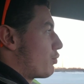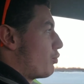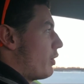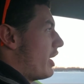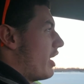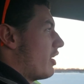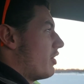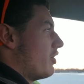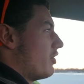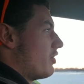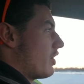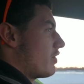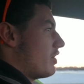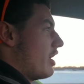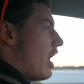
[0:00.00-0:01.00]

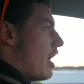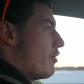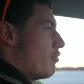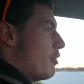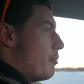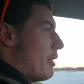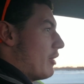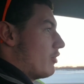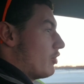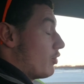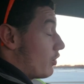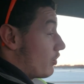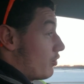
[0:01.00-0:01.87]
369 foot-pounds of torque,